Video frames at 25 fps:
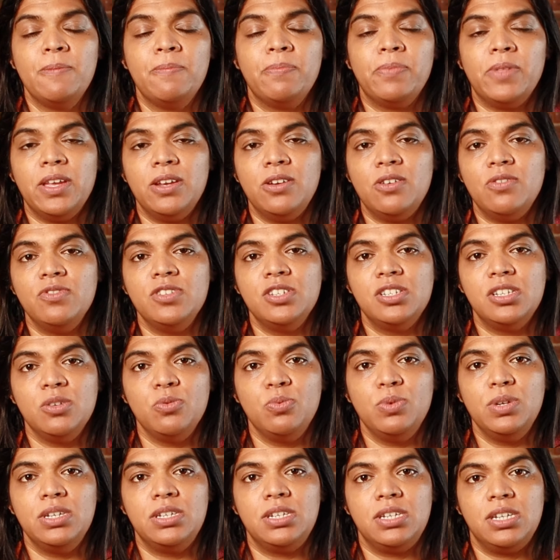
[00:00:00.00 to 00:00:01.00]
And obviously,
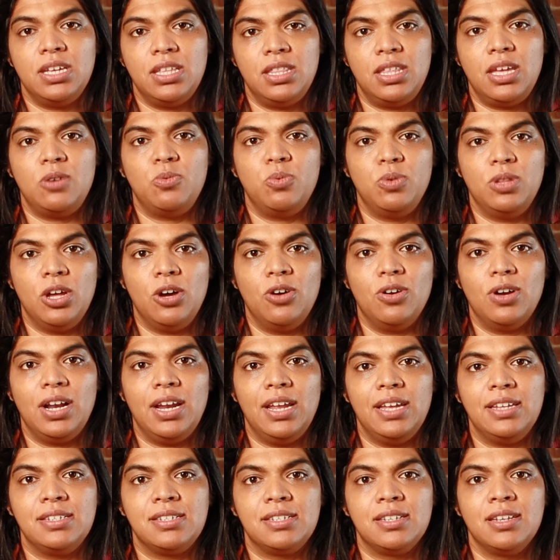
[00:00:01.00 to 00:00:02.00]
we share that with our
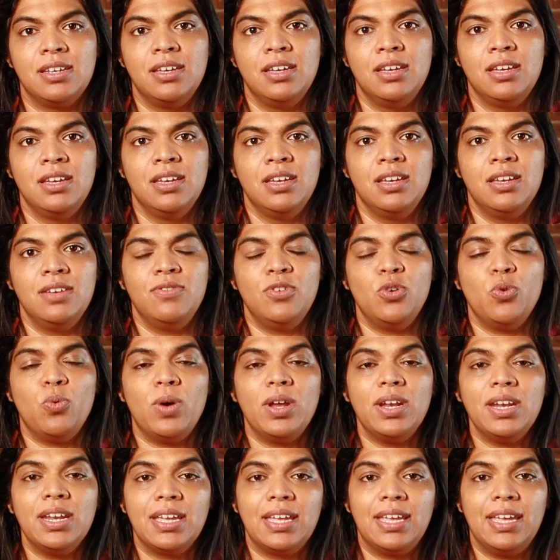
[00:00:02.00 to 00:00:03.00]
clients. If you
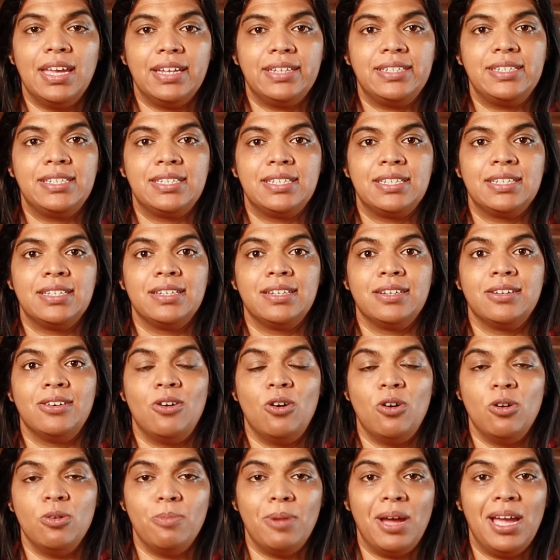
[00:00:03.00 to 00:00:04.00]
want to get
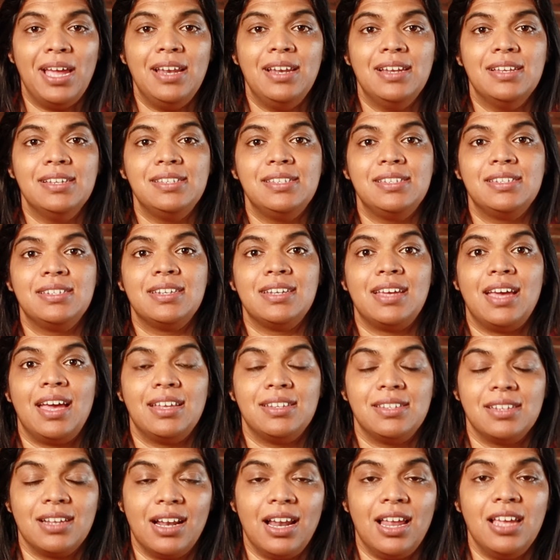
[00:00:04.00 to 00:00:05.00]
on my list
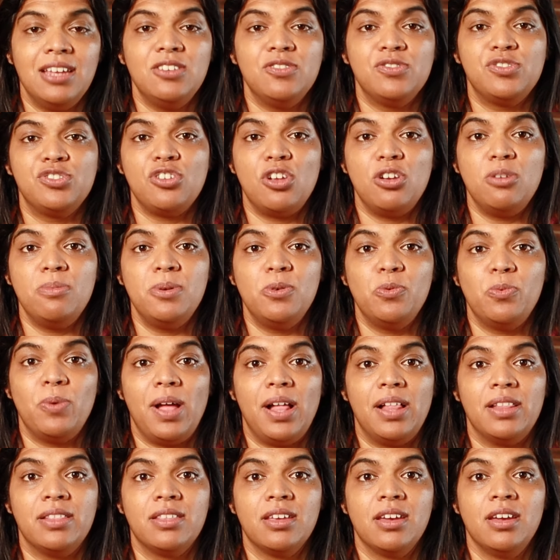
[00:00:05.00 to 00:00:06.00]
as a client of Solomon
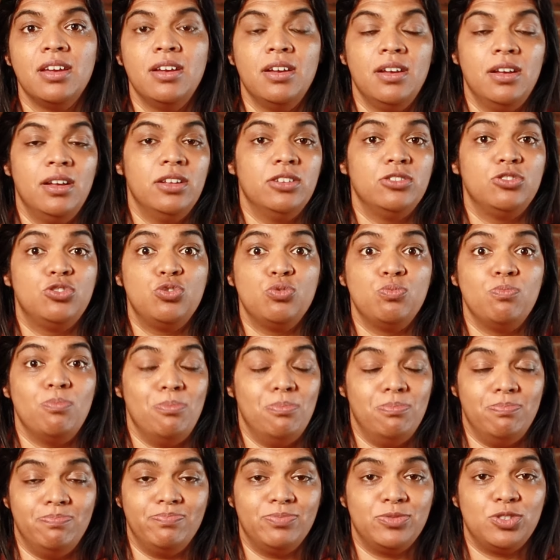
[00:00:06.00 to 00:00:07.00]
Wealth
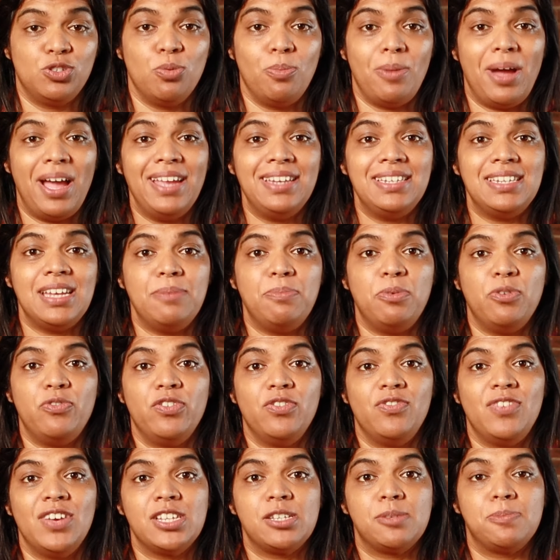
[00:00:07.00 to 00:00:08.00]
to my type of
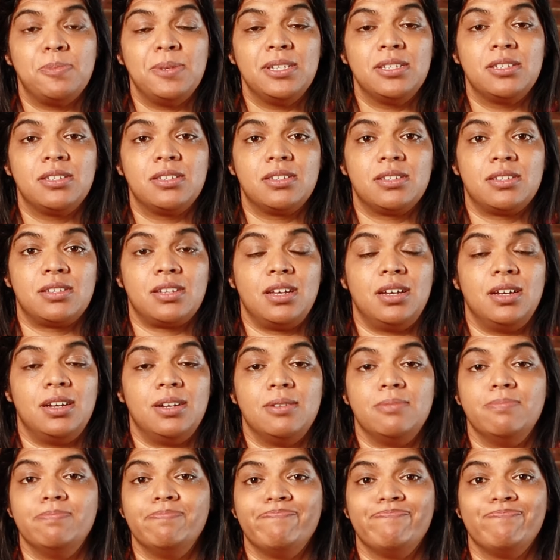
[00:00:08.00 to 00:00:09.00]
investments,
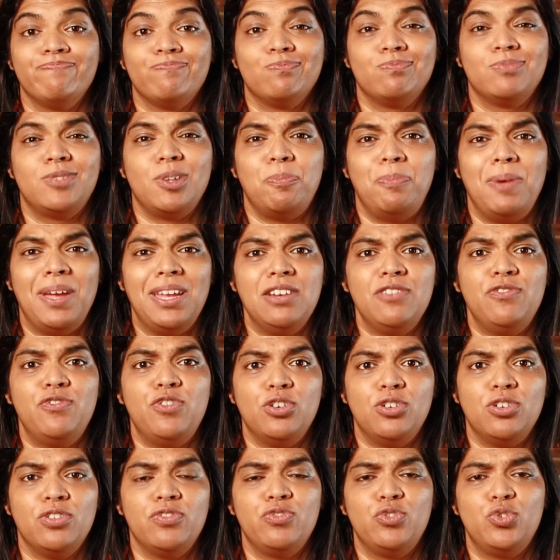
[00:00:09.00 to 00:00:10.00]
the
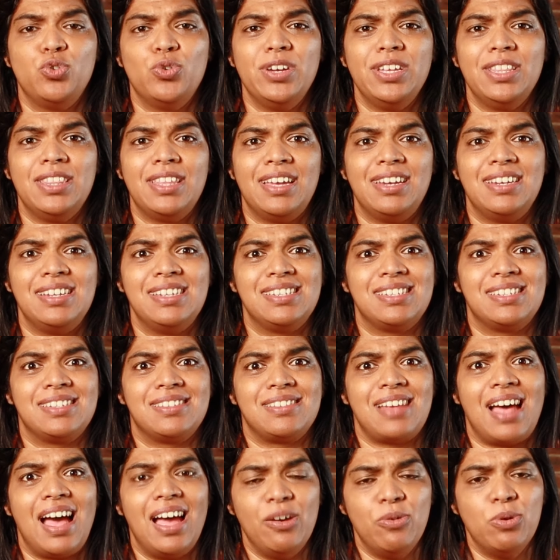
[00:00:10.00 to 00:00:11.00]
benefit of doing that
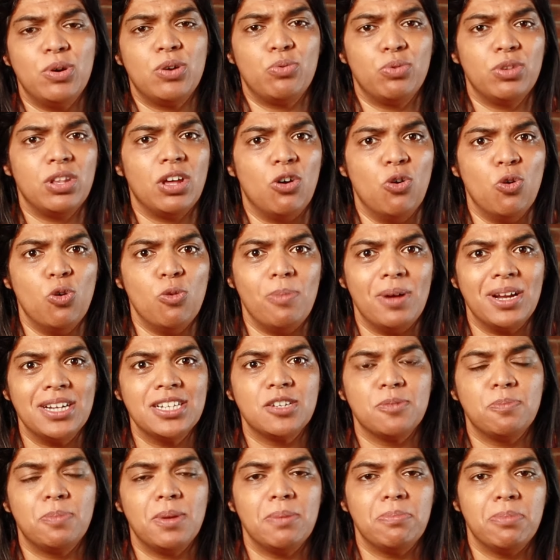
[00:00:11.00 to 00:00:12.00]
is I work with a whole
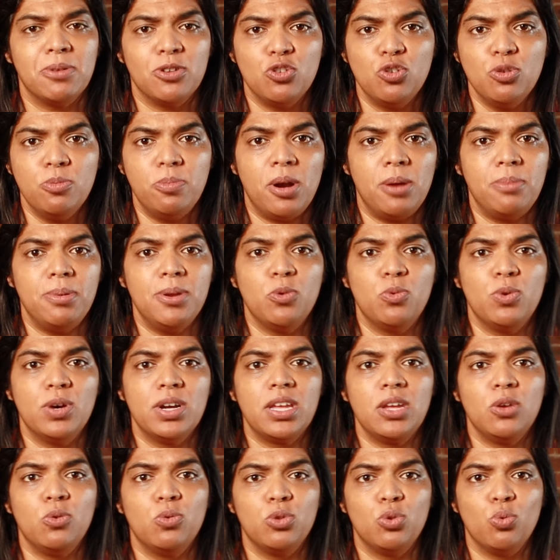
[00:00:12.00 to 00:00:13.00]
bunch of people. You're probably
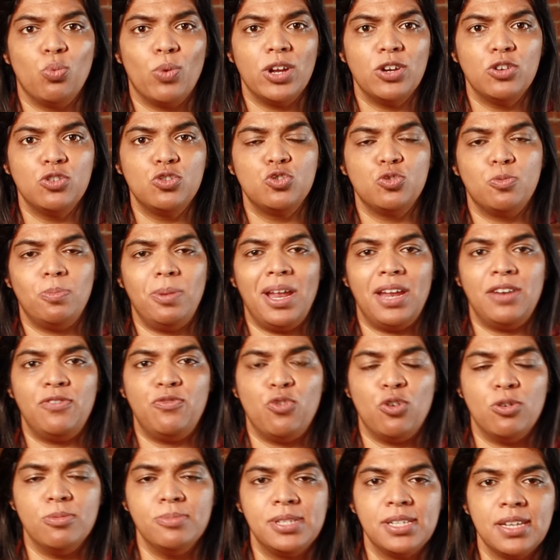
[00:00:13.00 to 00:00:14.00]
working with 1 or 2
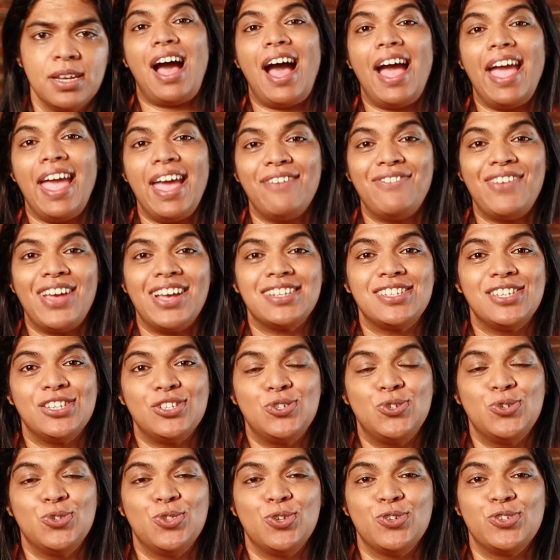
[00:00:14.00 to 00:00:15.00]
platforms. I have access
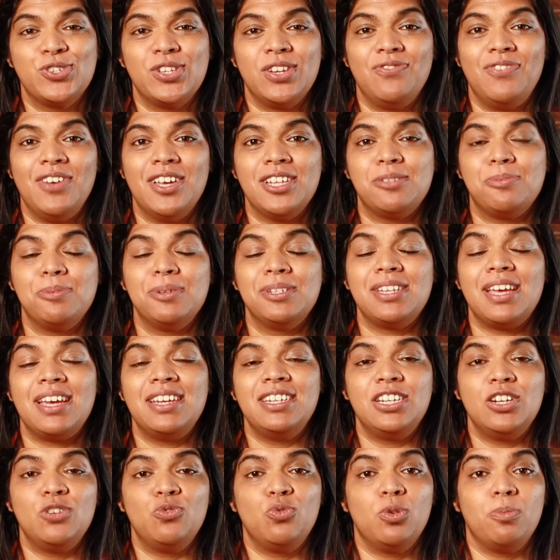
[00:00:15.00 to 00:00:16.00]
to those investments. I
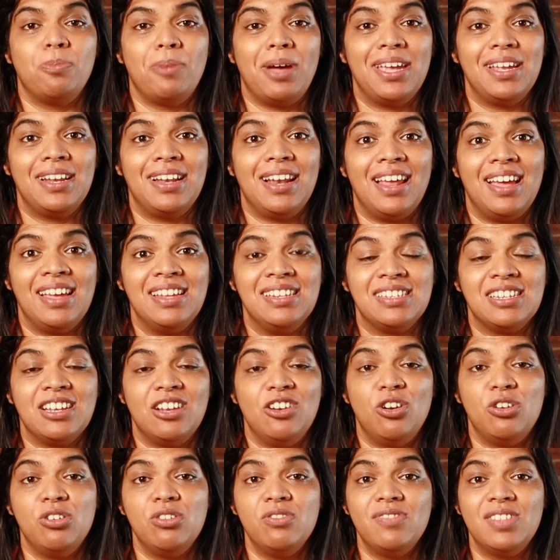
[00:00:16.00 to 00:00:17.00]
share it with my clients. A
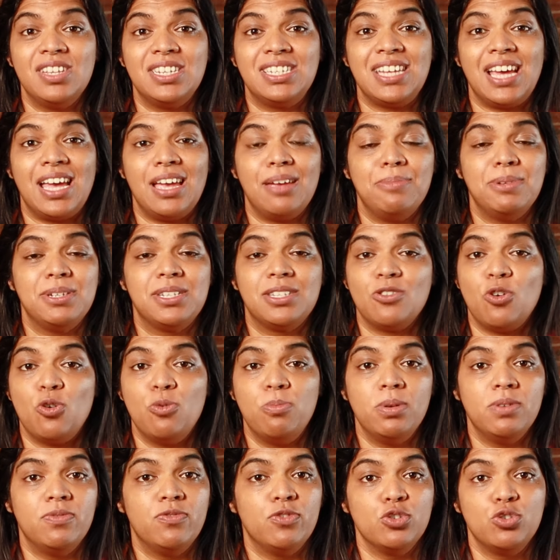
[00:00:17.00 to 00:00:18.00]
lot of the time it's
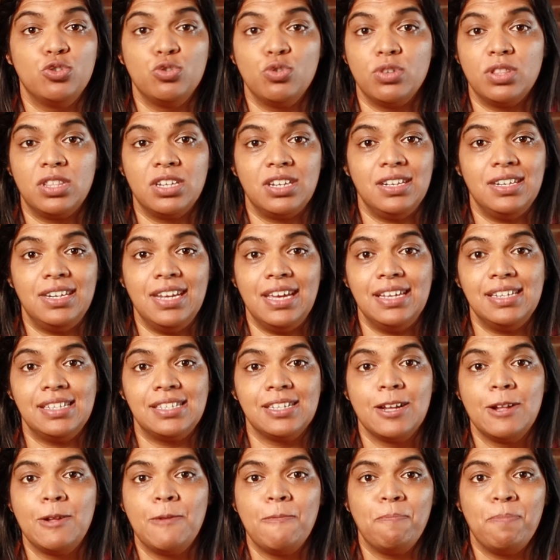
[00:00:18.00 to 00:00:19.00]
open for 2 or 3 days,
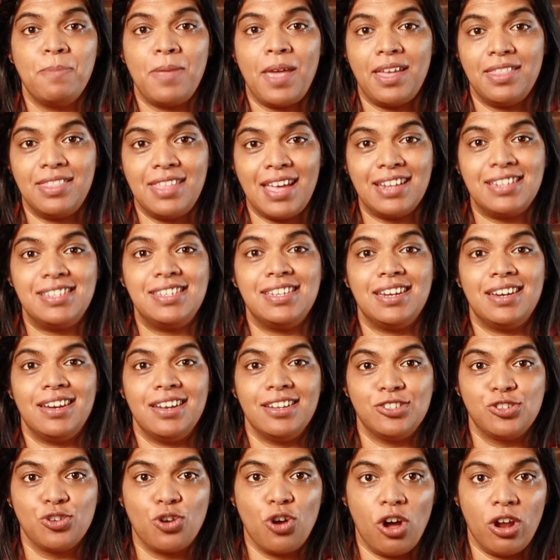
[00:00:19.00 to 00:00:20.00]
and that's it.
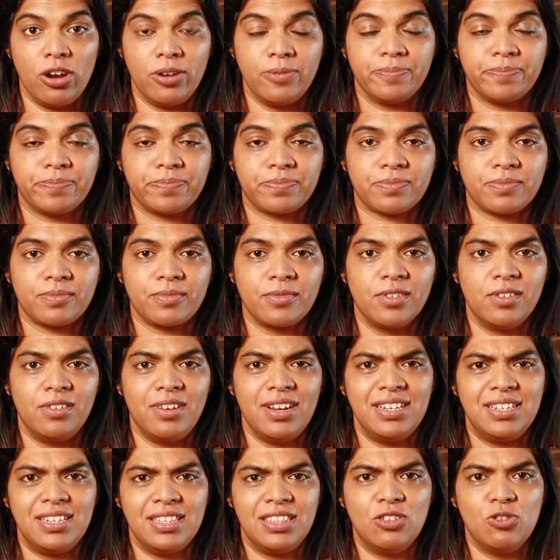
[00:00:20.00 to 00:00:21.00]
It's gone.
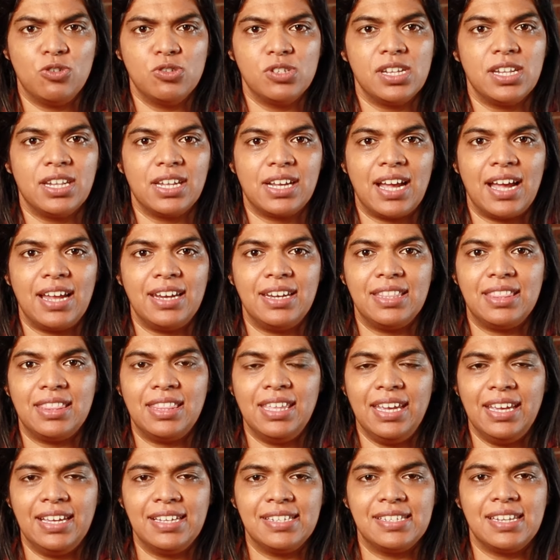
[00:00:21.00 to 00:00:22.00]
right? Those are the kind of
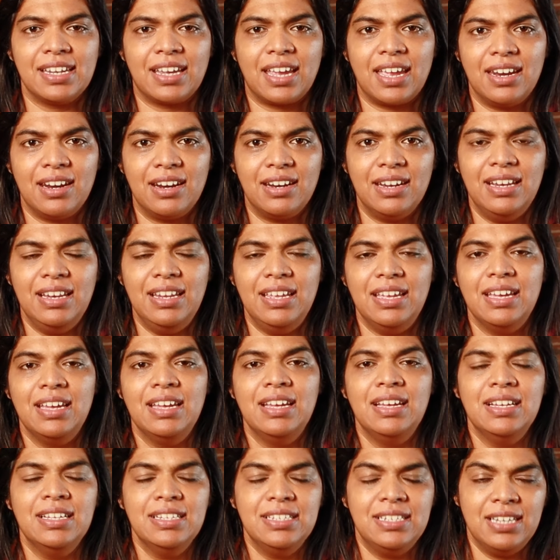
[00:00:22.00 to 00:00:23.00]
things that can really
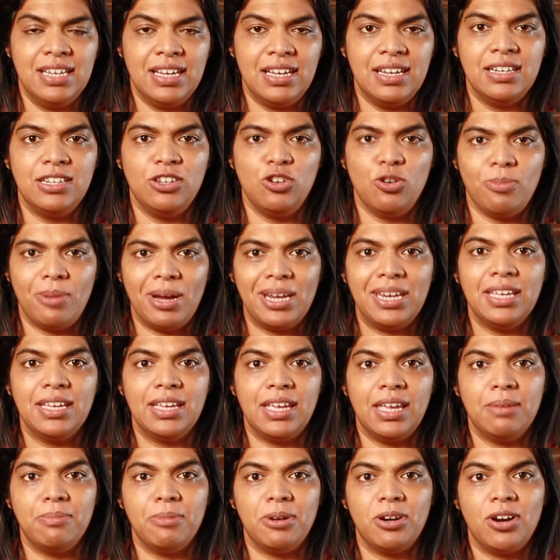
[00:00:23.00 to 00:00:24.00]
turn your money
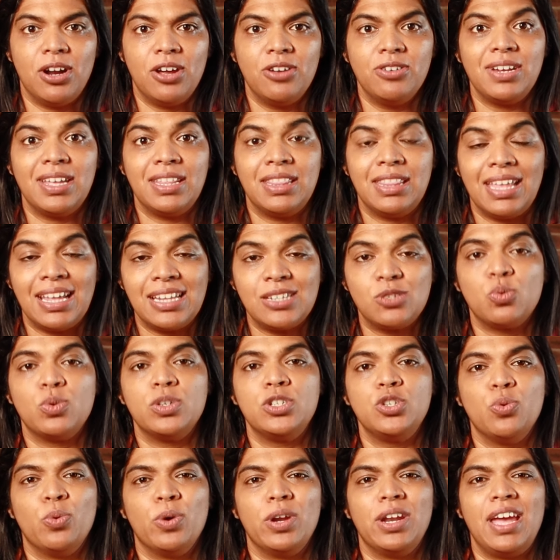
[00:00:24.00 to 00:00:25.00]
game around, and that's
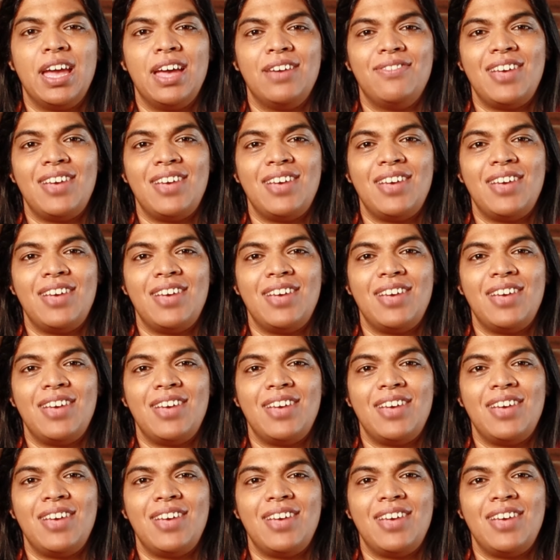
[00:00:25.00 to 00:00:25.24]
what you want to have